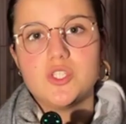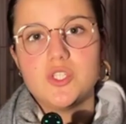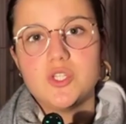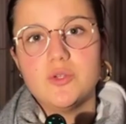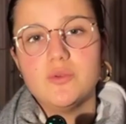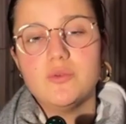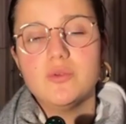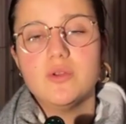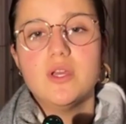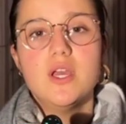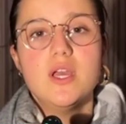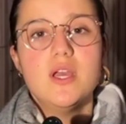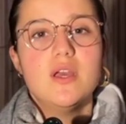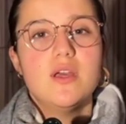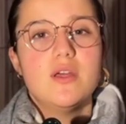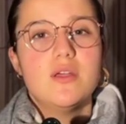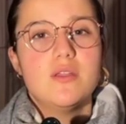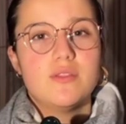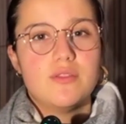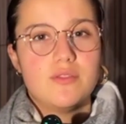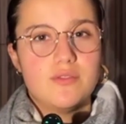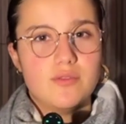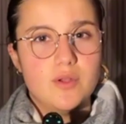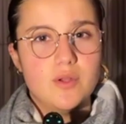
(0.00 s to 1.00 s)
to
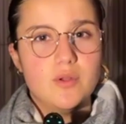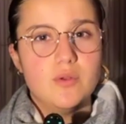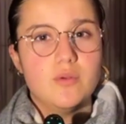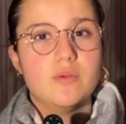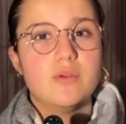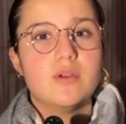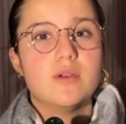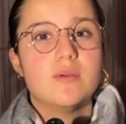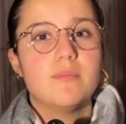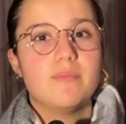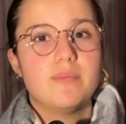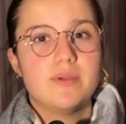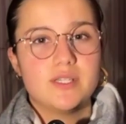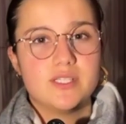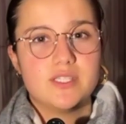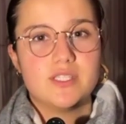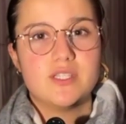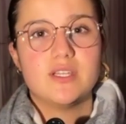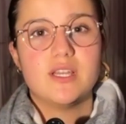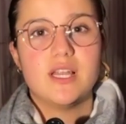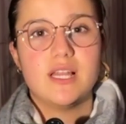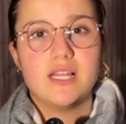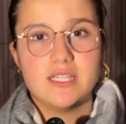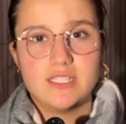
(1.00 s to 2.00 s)
through
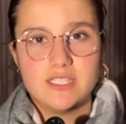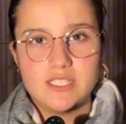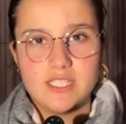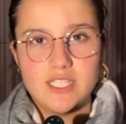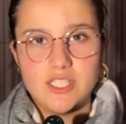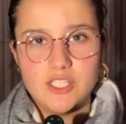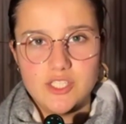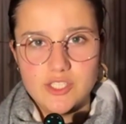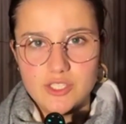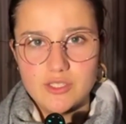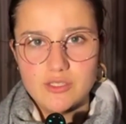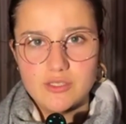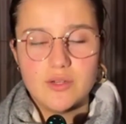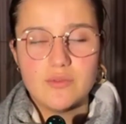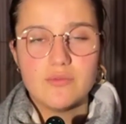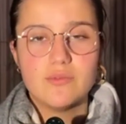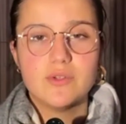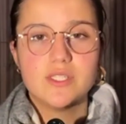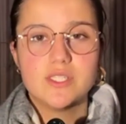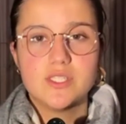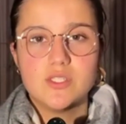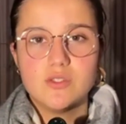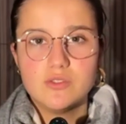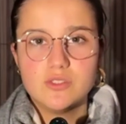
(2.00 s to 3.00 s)
personalization,
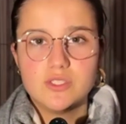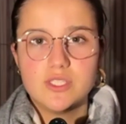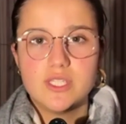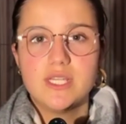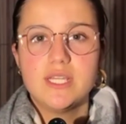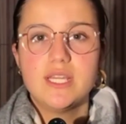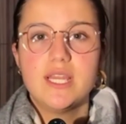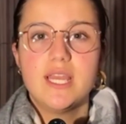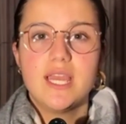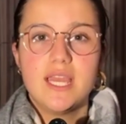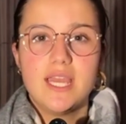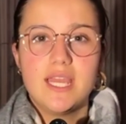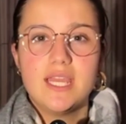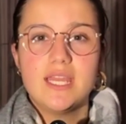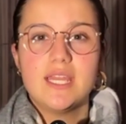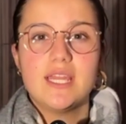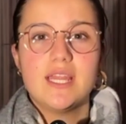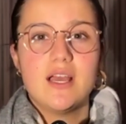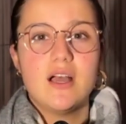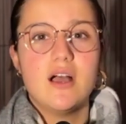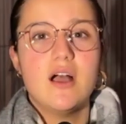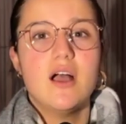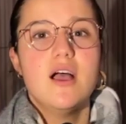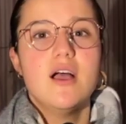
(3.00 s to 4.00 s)
resulting in
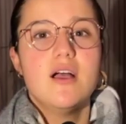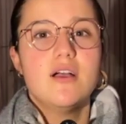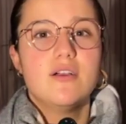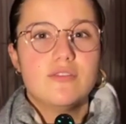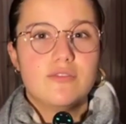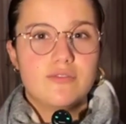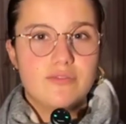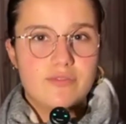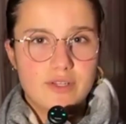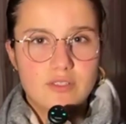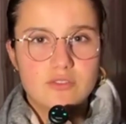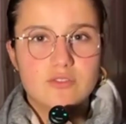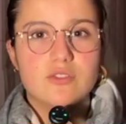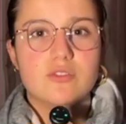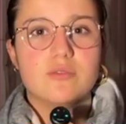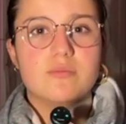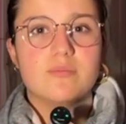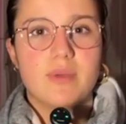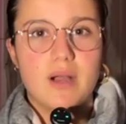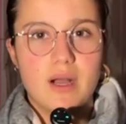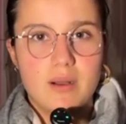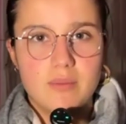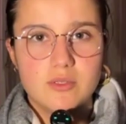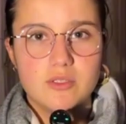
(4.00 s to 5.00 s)
a filter
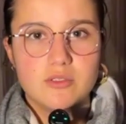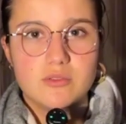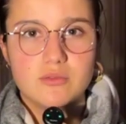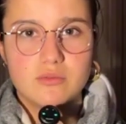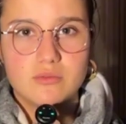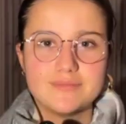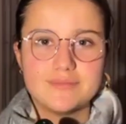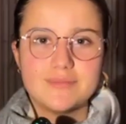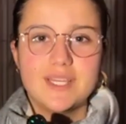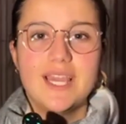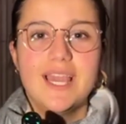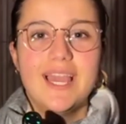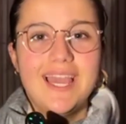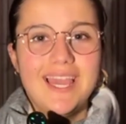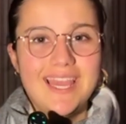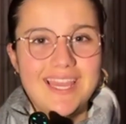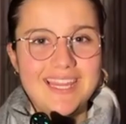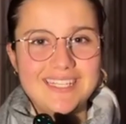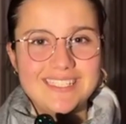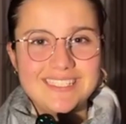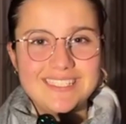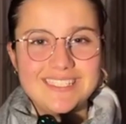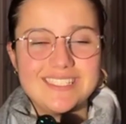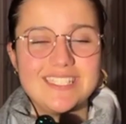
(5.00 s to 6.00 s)
bubble.
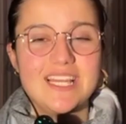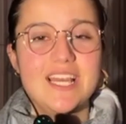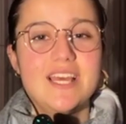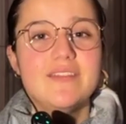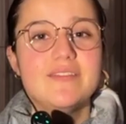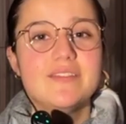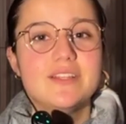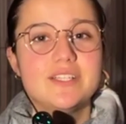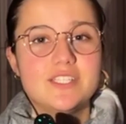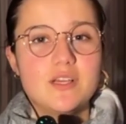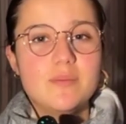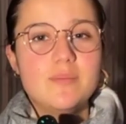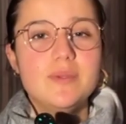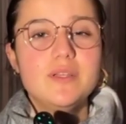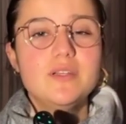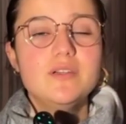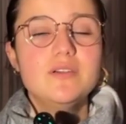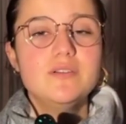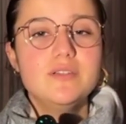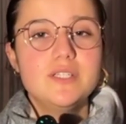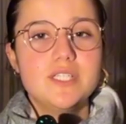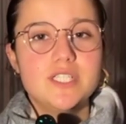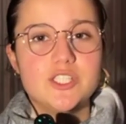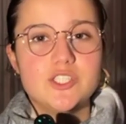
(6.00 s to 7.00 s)
Hence, the
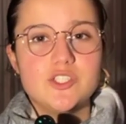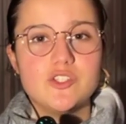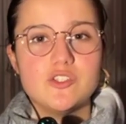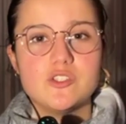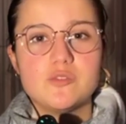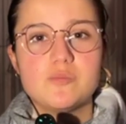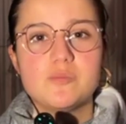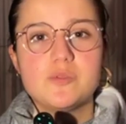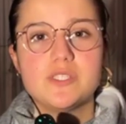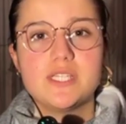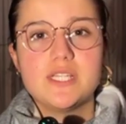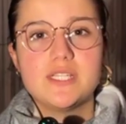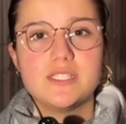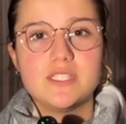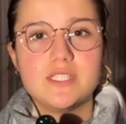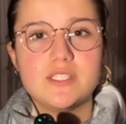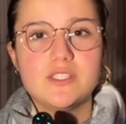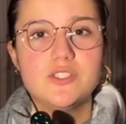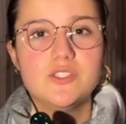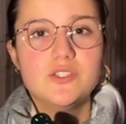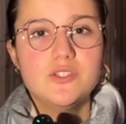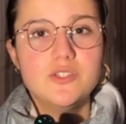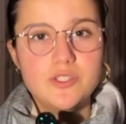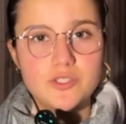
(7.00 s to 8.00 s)
topical issues
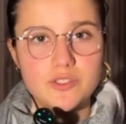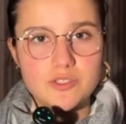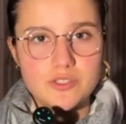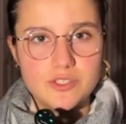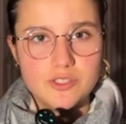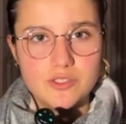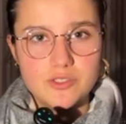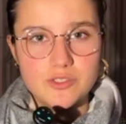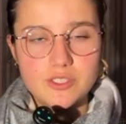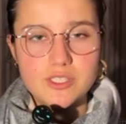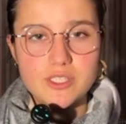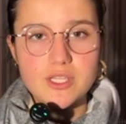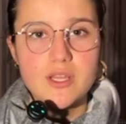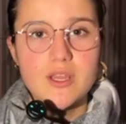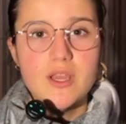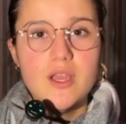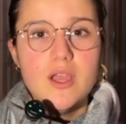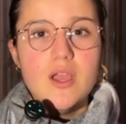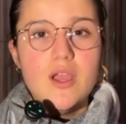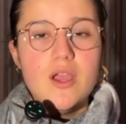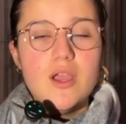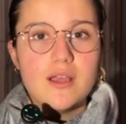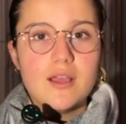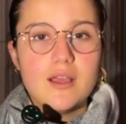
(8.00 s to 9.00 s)
presented to users
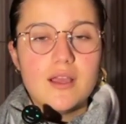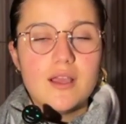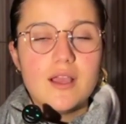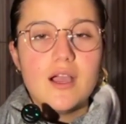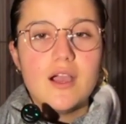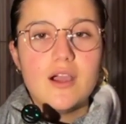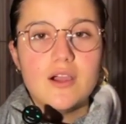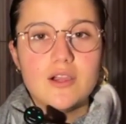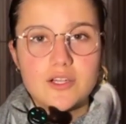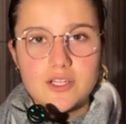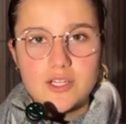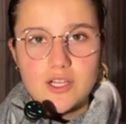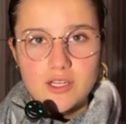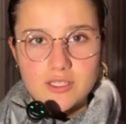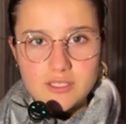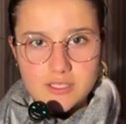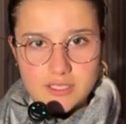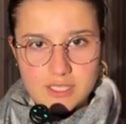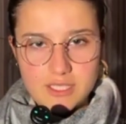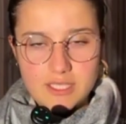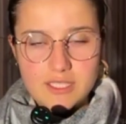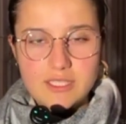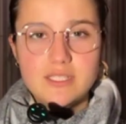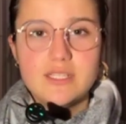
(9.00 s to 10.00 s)
are
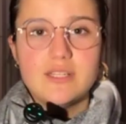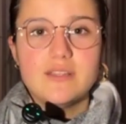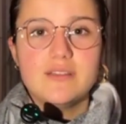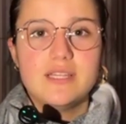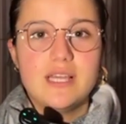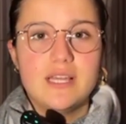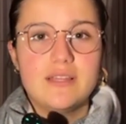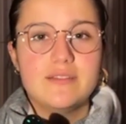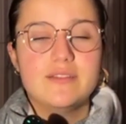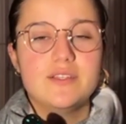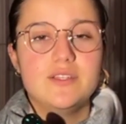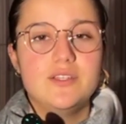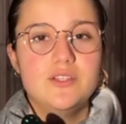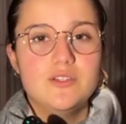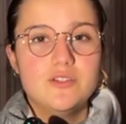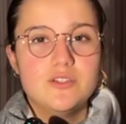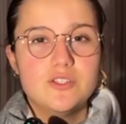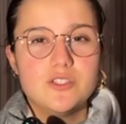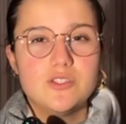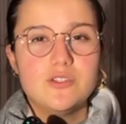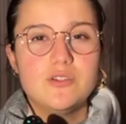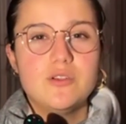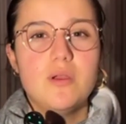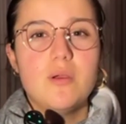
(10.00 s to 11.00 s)
content that the
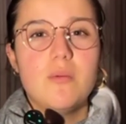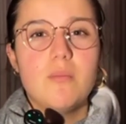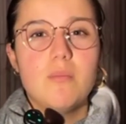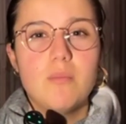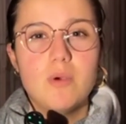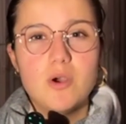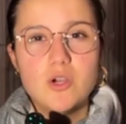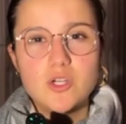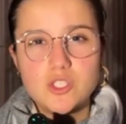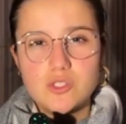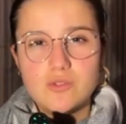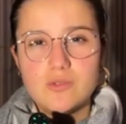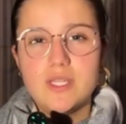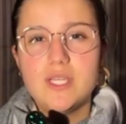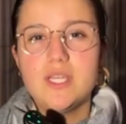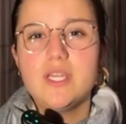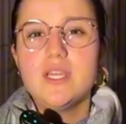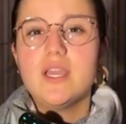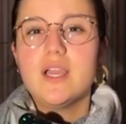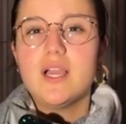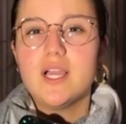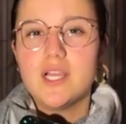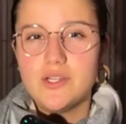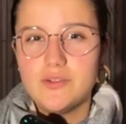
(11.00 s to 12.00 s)
user mostly
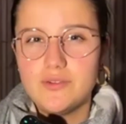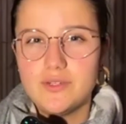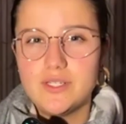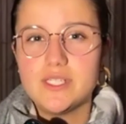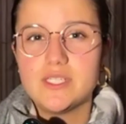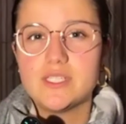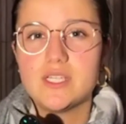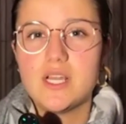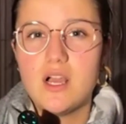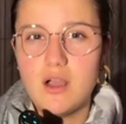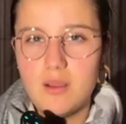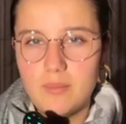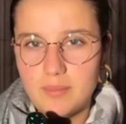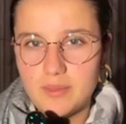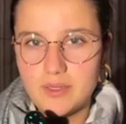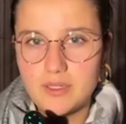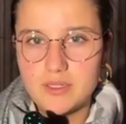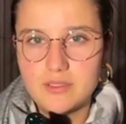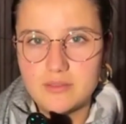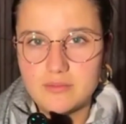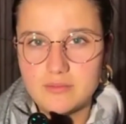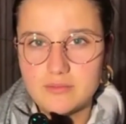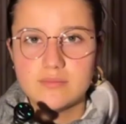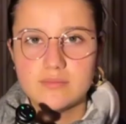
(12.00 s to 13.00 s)
agrees upon.